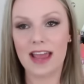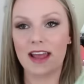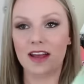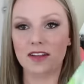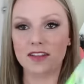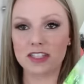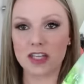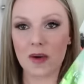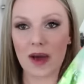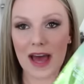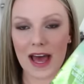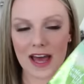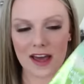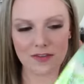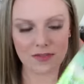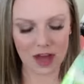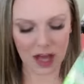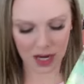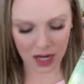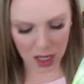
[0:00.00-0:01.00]
I also
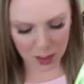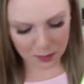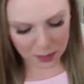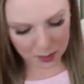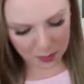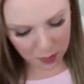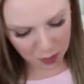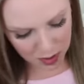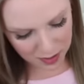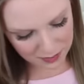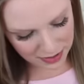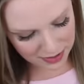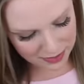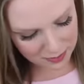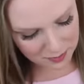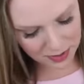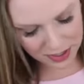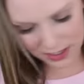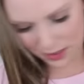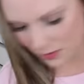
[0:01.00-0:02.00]
have a couple more Bath
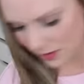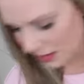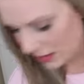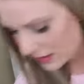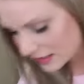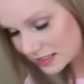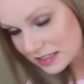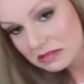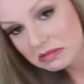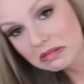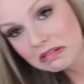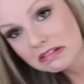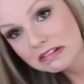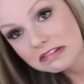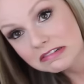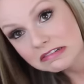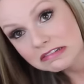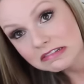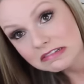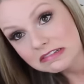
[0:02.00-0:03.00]
and Body Works.
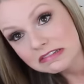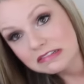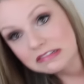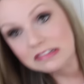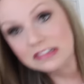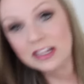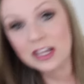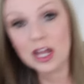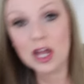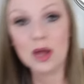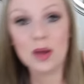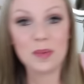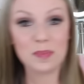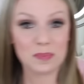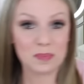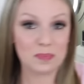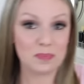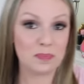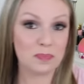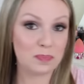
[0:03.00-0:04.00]

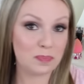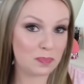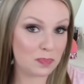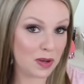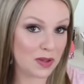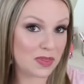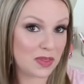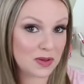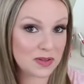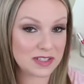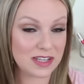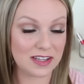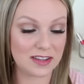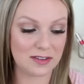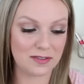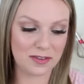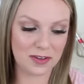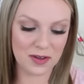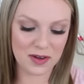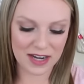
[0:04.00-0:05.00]
Put those on
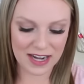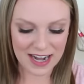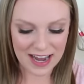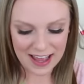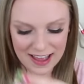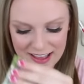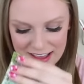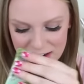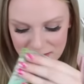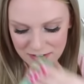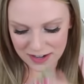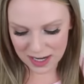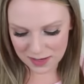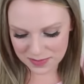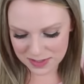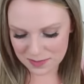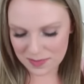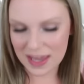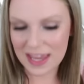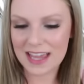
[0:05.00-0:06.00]
the floor. Free
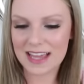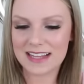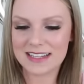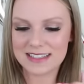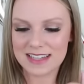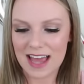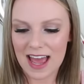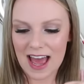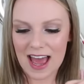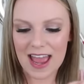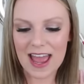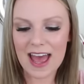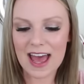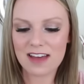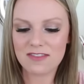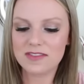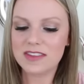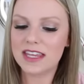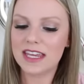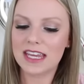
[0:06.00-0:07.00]
up some hands. I
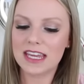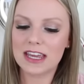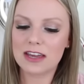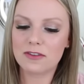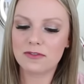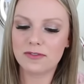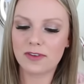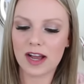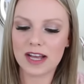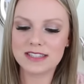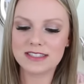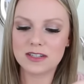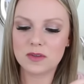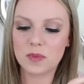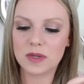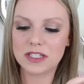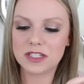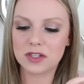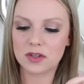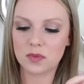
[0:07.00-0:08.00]
have the
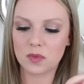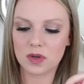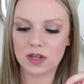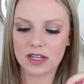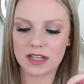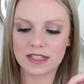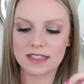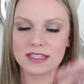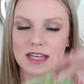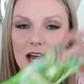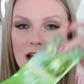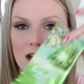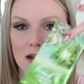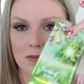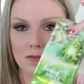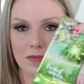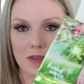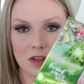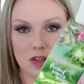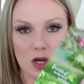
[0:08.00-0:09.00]
Frosted Winter Woods
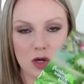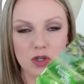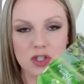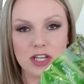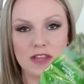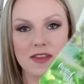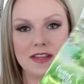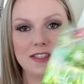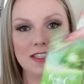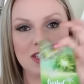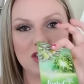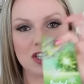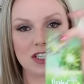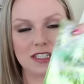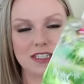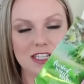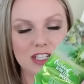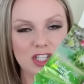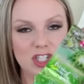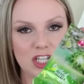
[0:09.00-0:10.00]
lotion. This is
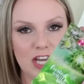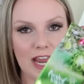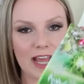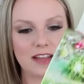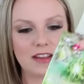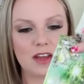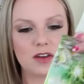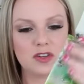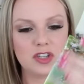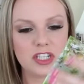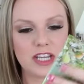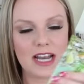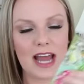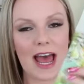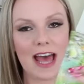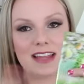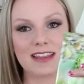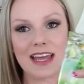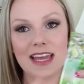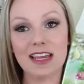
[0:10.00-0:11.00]
just the Shea lotion.
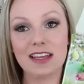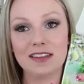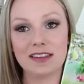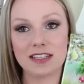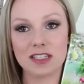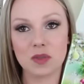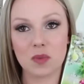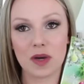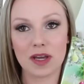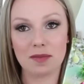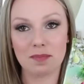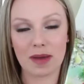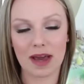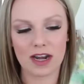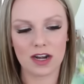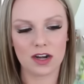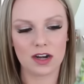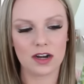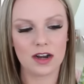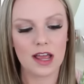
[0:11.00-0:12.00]
I like this one
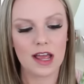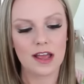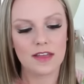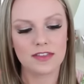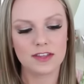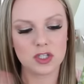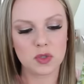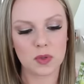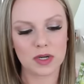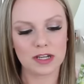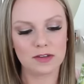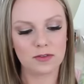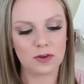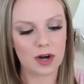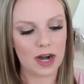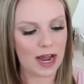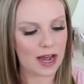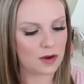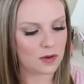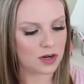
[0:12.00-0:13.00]
better, the
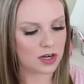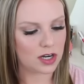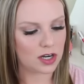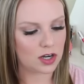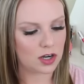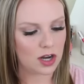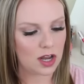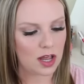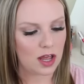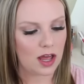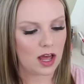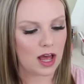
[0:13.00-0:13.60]
24-hour